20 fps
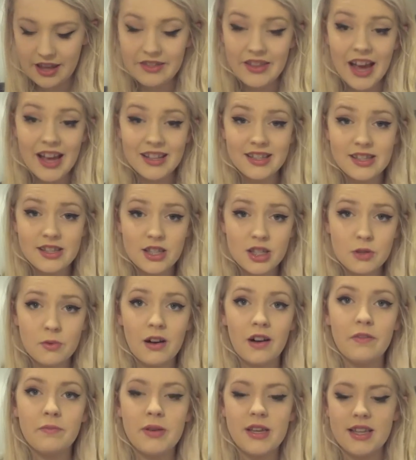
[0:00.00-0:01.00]
that's the
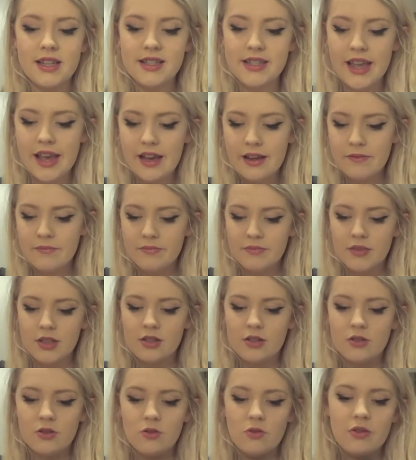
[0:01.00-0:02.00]
12-piece set,
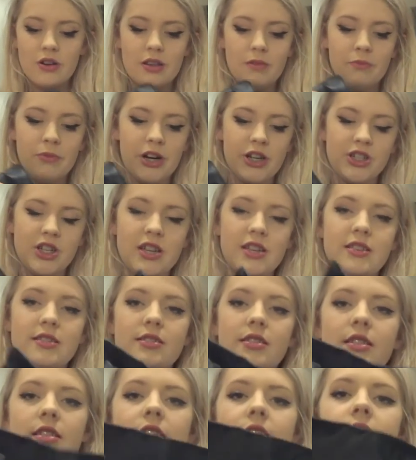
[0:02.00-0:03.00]
all of the
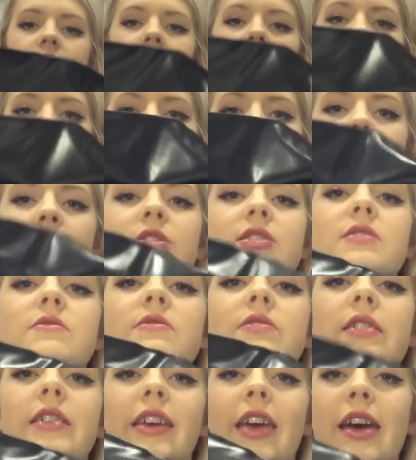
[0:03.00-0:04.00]
brushes. Now of course
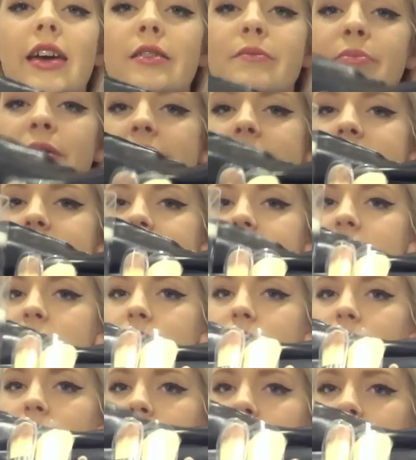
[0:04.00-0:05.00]
this is, again, purchased